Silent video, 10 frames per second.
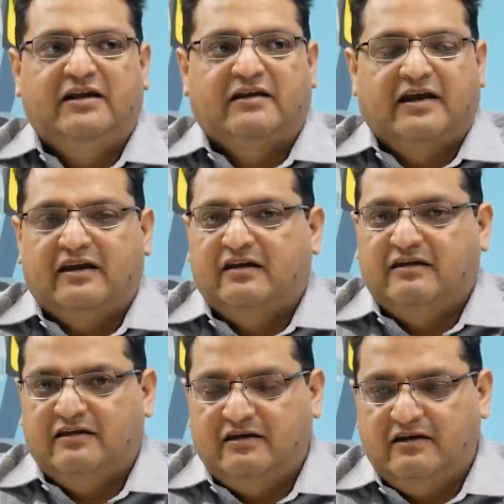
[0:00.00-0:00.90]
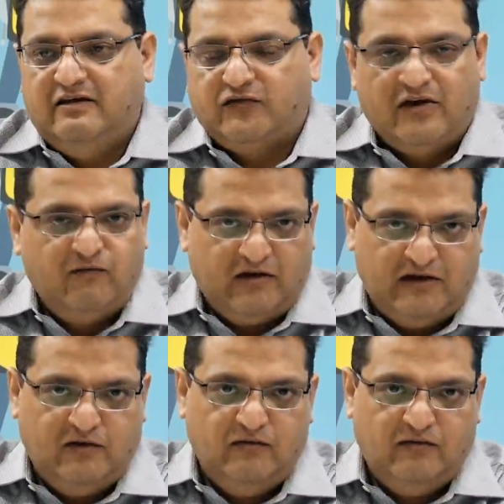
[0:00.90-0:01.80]
carry the same
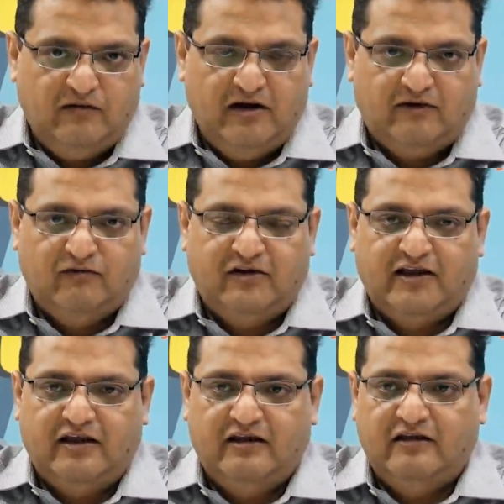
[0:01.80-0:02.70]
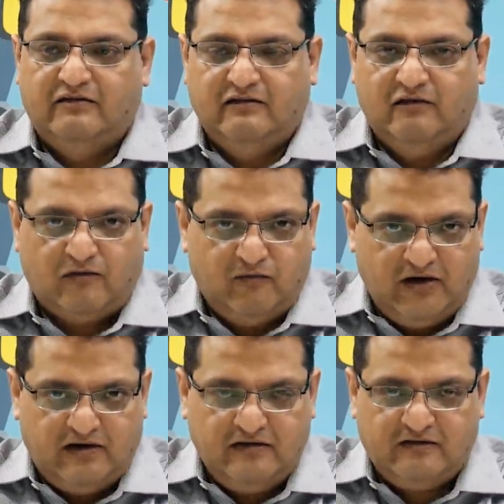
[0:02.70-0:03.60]
value, it would carry a lot of
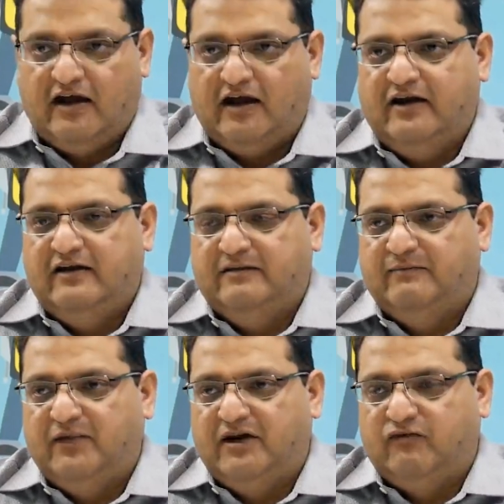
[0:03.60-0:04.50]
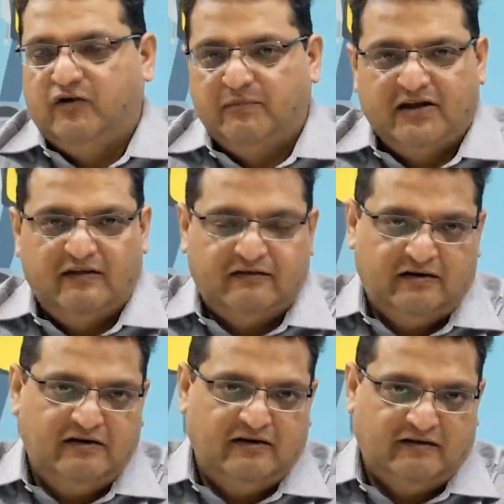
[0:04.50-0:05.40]
weightage, and it would be
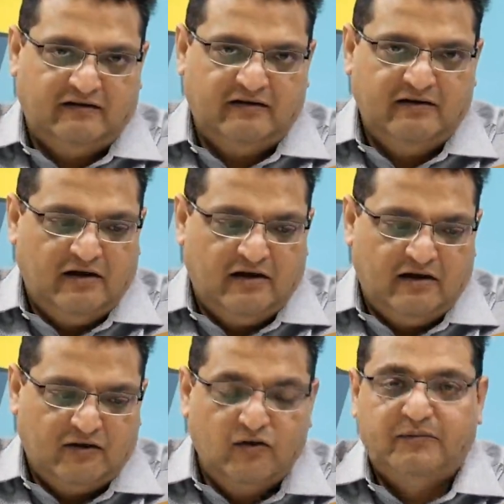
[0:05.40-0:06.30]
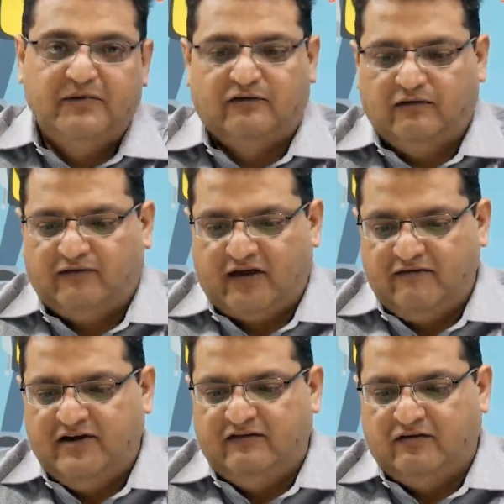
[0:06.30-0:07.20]
considered as a good piece of
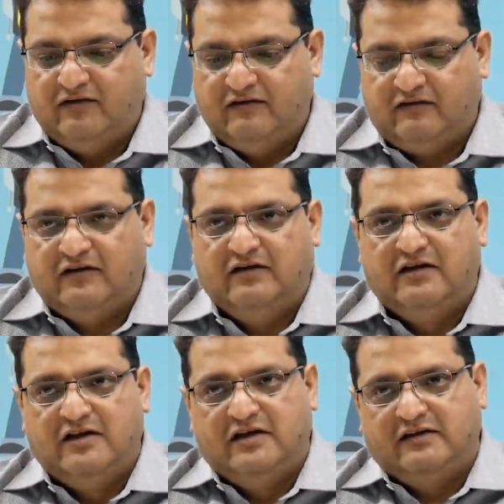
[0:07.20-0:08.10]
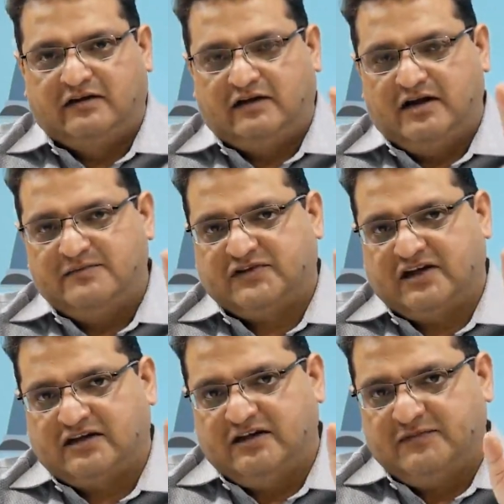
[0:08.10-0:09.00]
evidence, you can say. The term
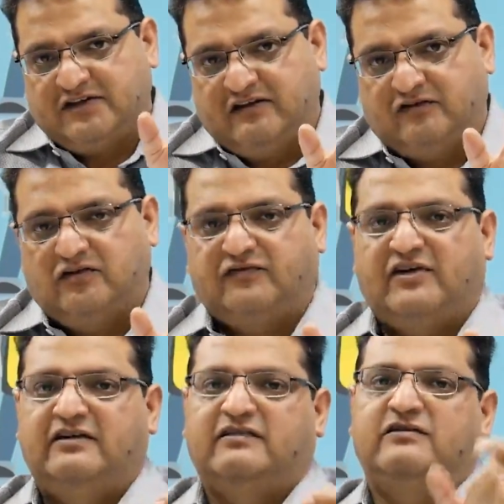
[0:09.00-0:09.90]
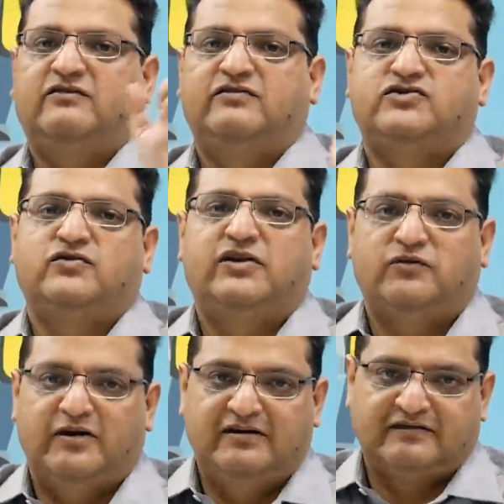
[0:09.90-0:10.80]
circumstances of transactions which you need
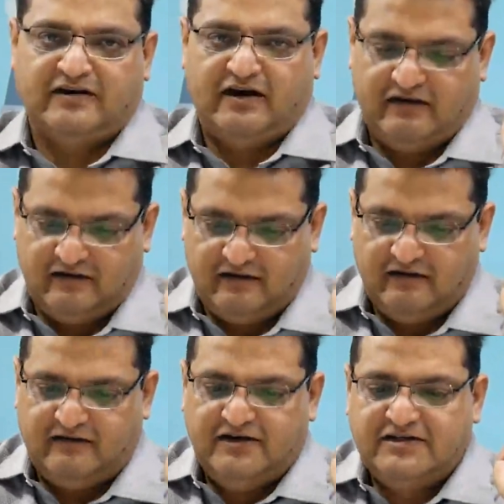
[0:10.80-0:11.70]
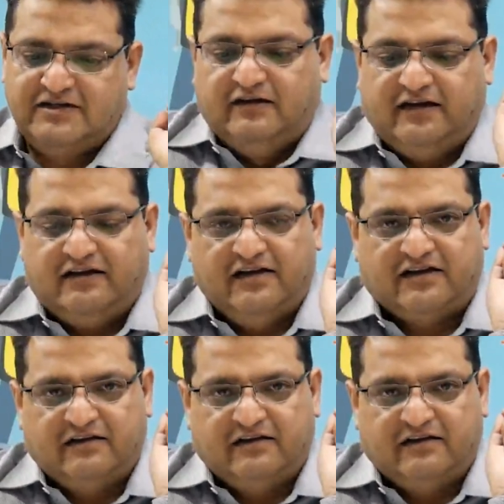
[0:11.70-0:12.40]
to understand here is that it